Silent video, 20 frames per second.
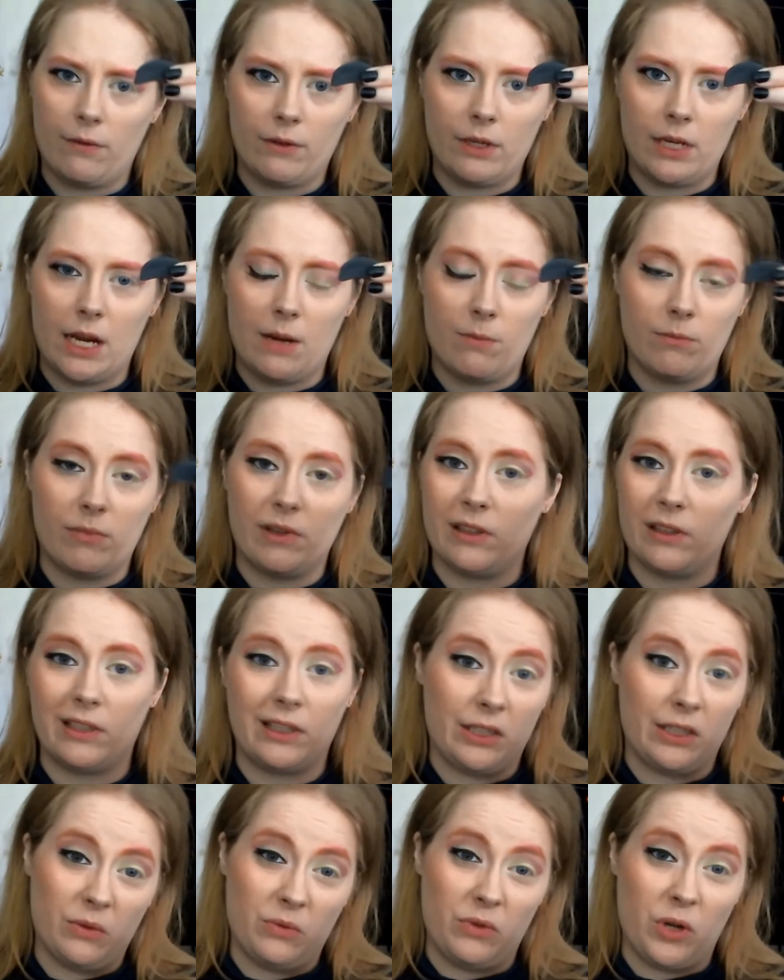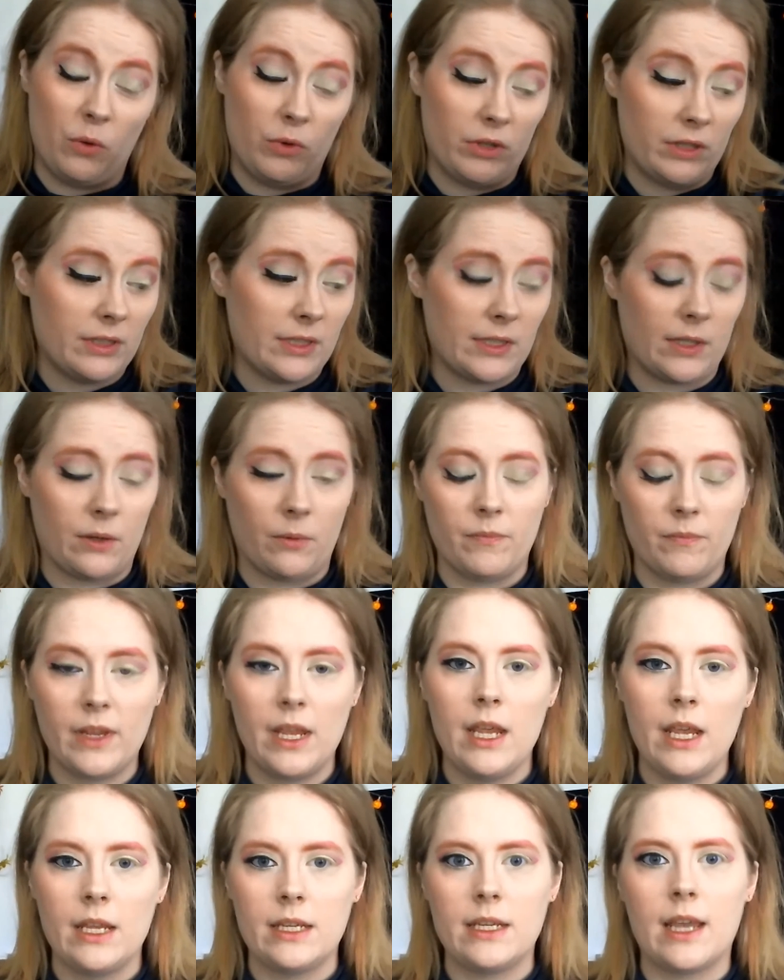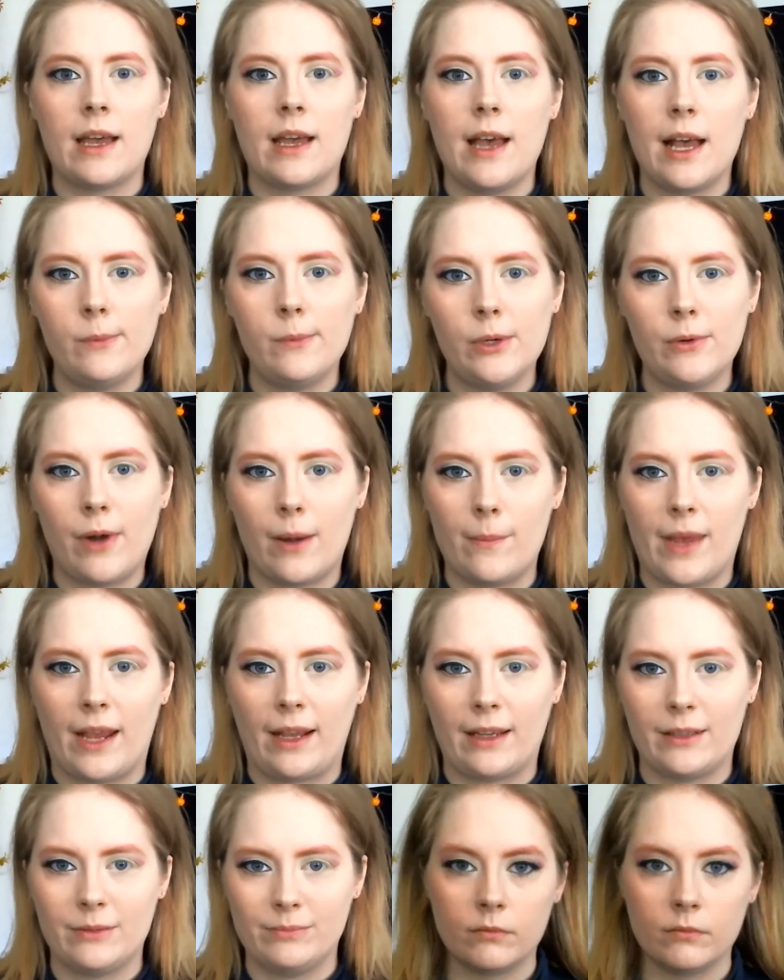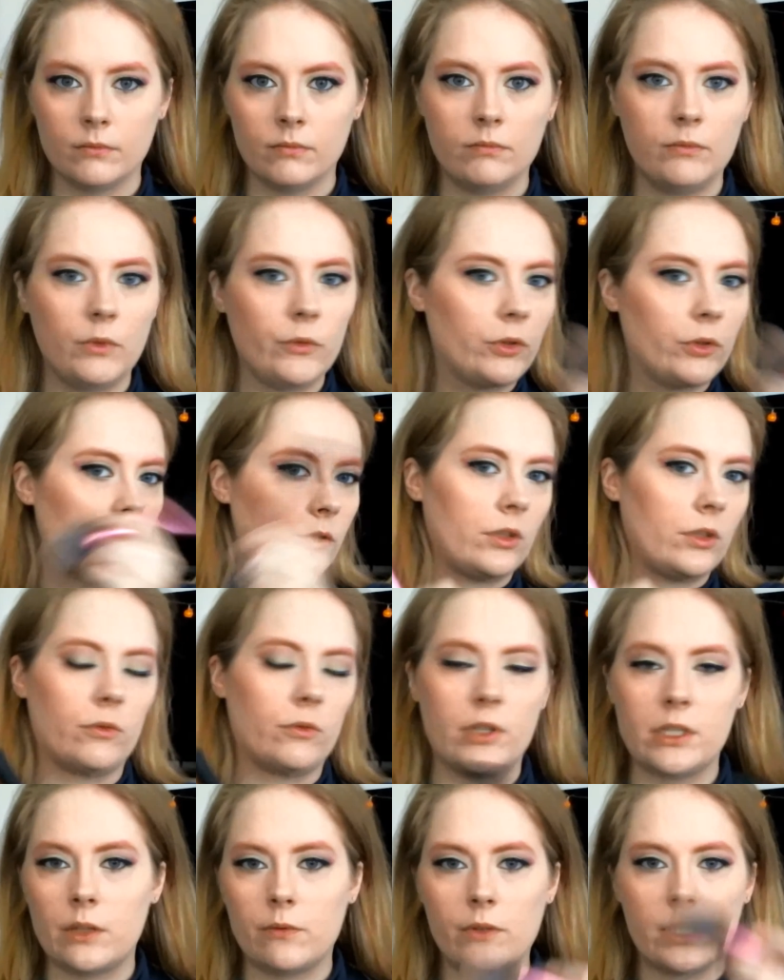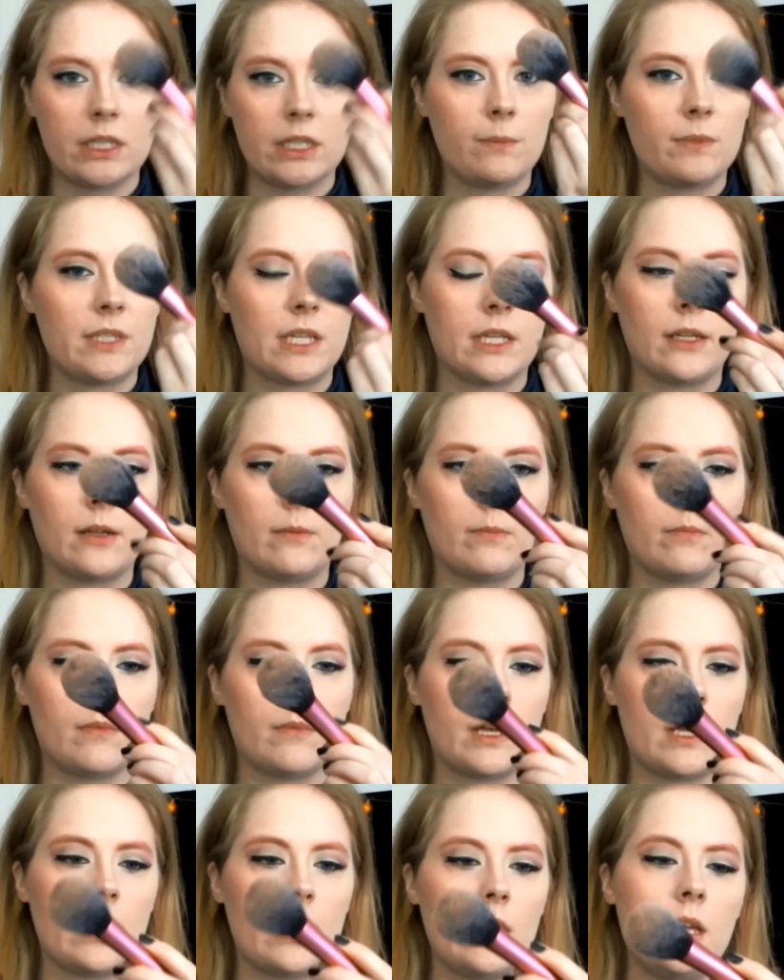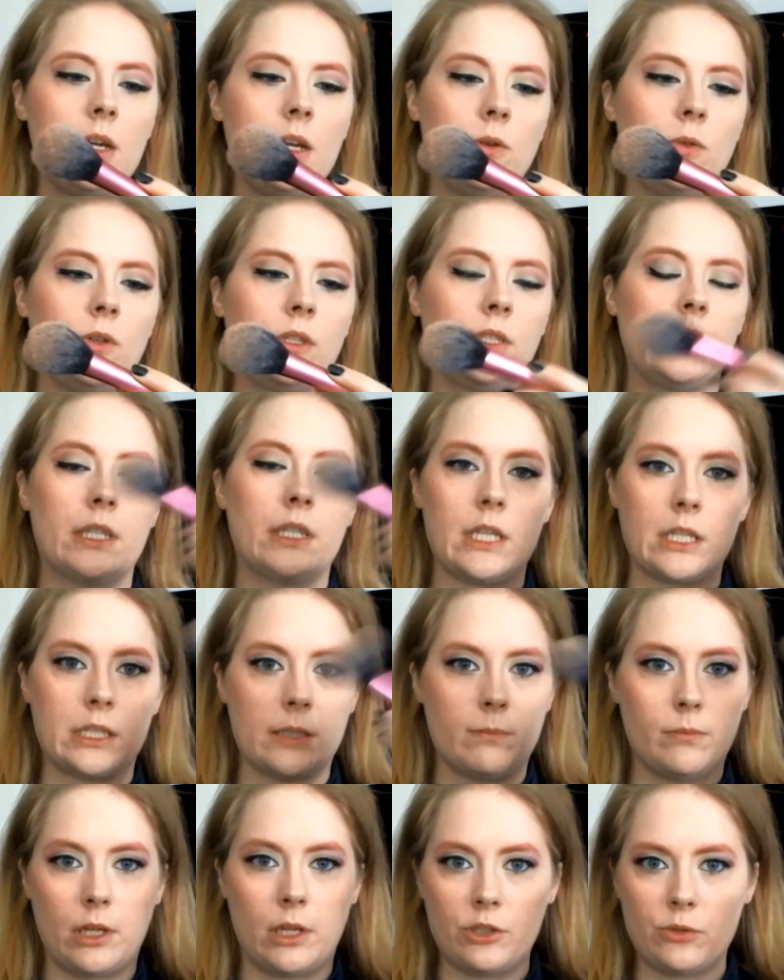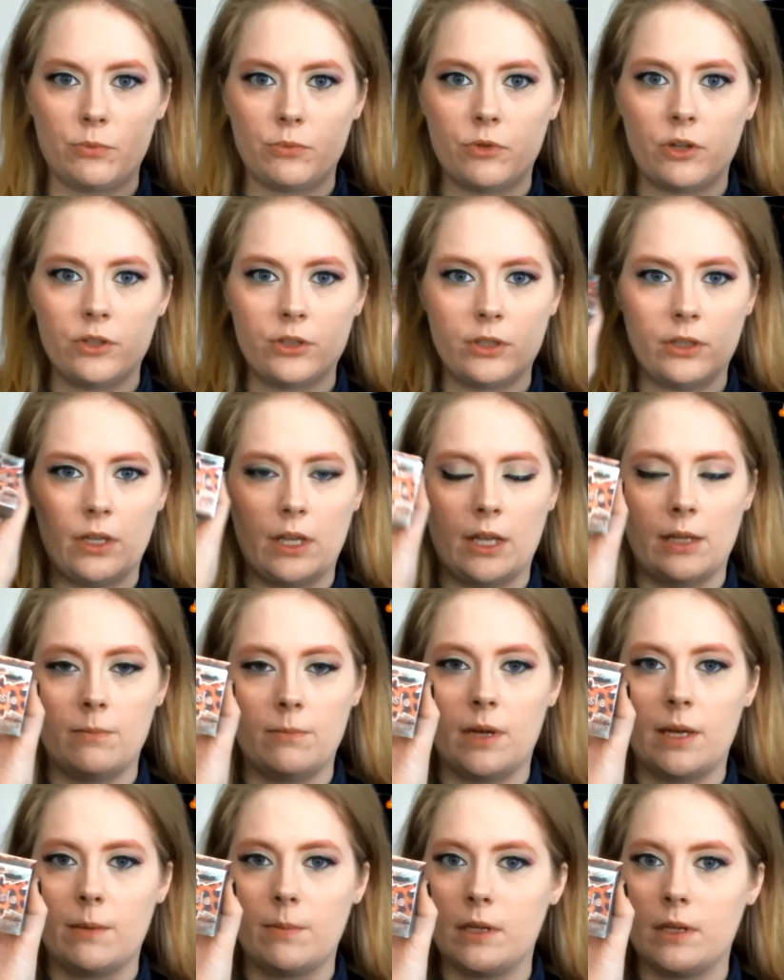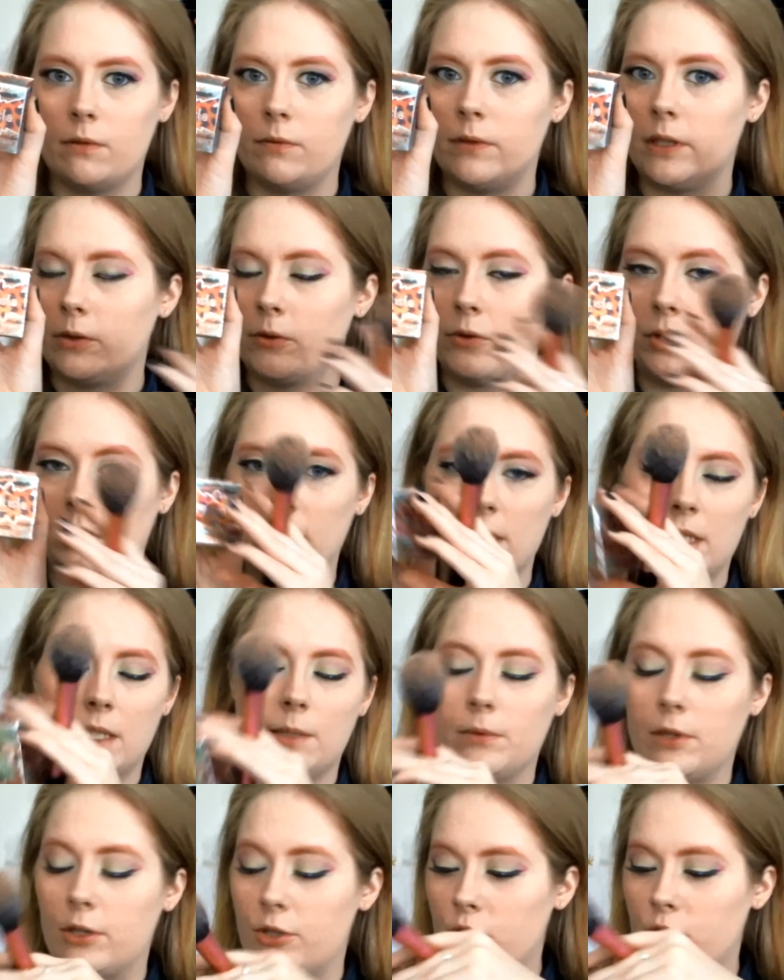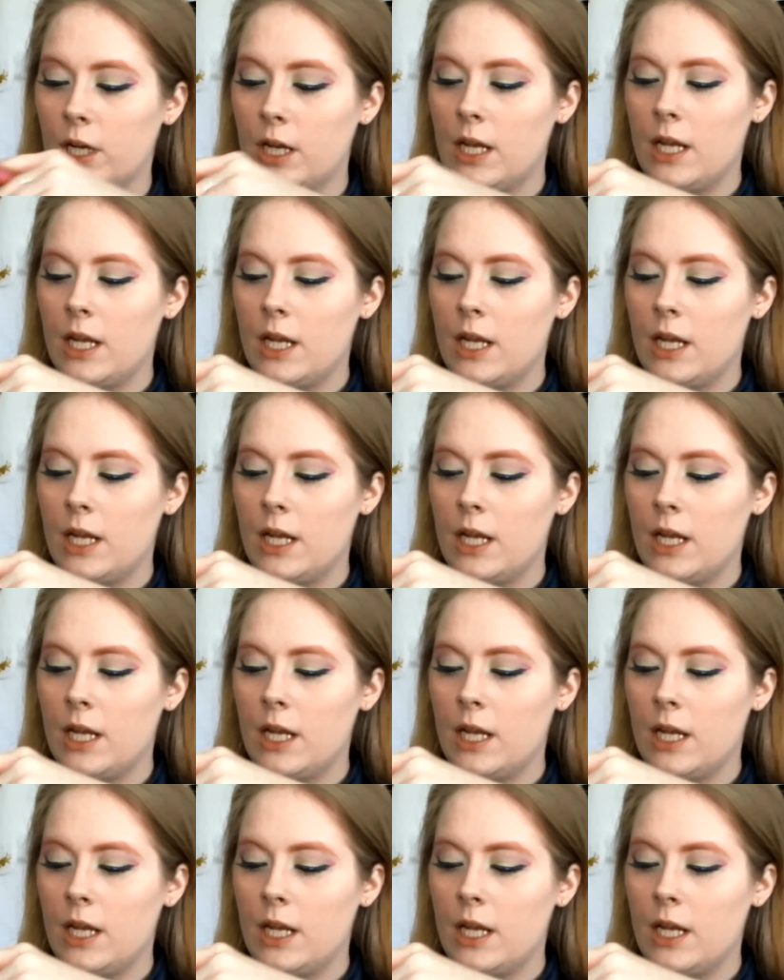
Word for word: a name, but I don't know it, so yeah, I'll be right back. Moving on to the rest of the face, I'm taking my Real Techniques blush brush and my Benefit Coralista blush,